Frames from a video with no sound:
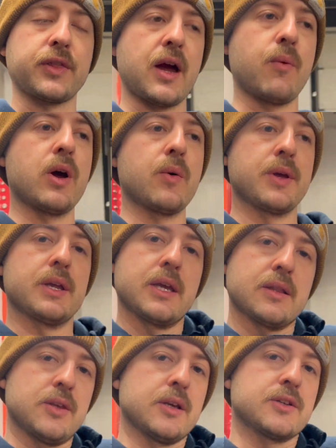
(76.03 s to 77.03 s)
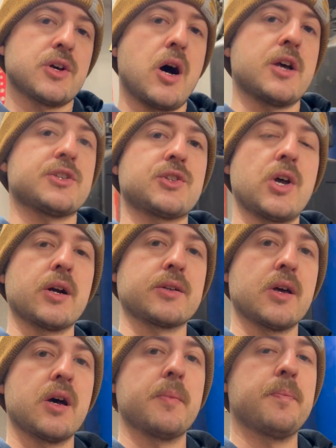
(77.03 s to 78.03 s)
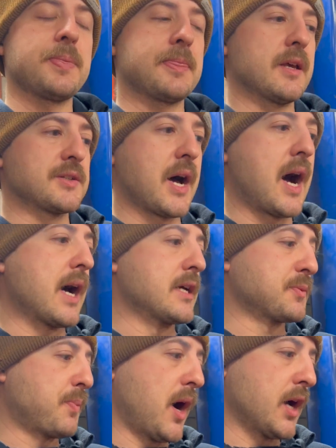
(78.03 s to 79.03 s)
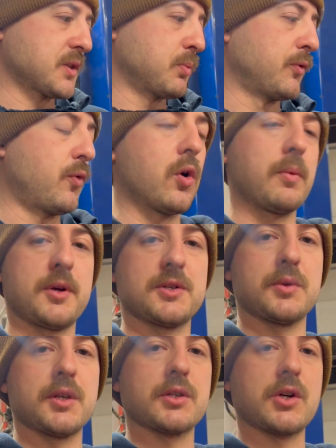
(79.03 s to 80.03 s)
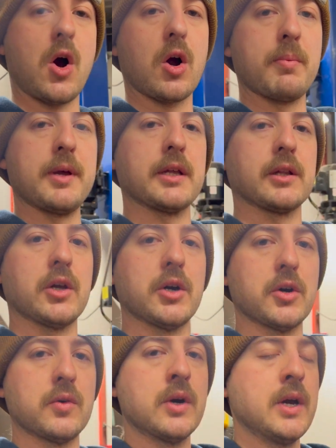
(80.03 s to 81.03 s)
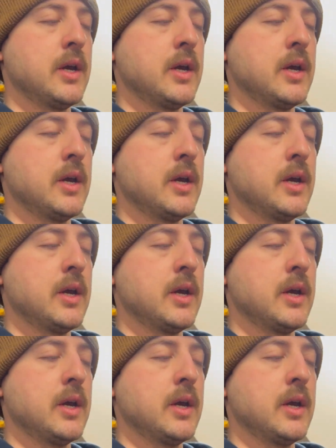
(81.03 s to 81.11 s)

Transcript: That way we can get the exhaust tucked up as high as possible for them, because with this car being low,